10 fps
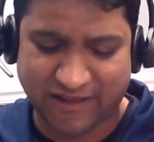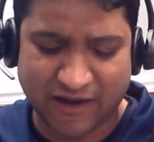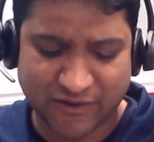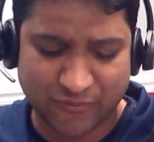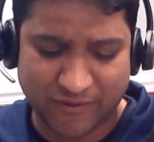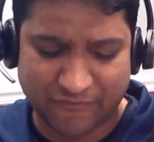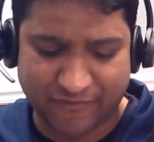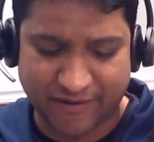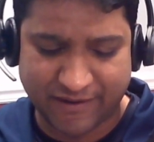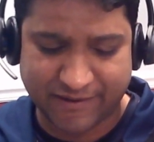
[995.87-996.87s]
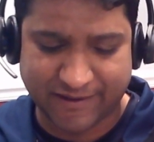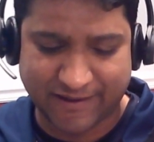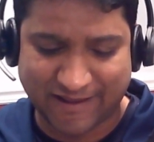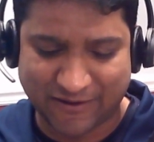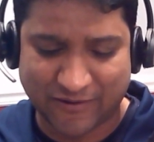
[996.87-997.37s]
are 2 different
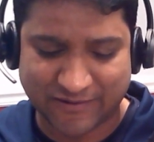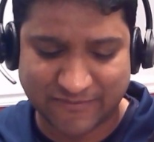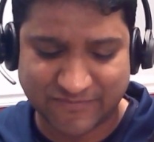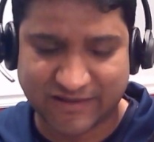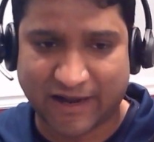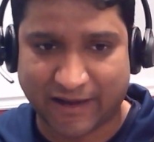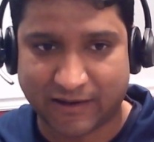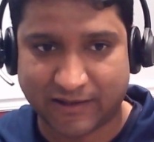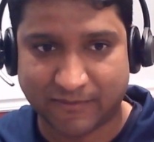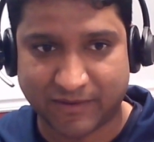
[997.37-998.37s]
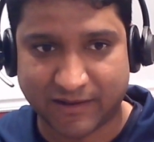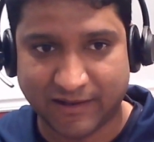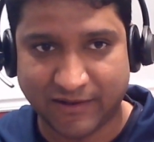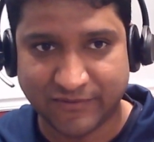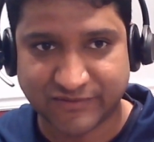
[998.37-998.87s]
algorithms that are
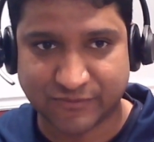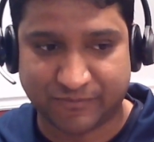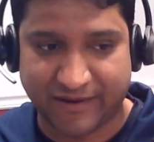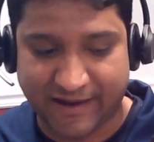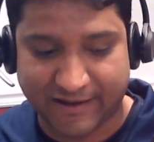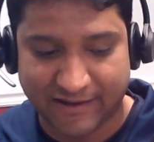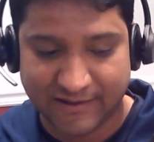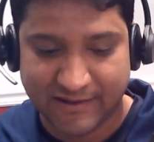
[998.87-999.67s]
typically used to break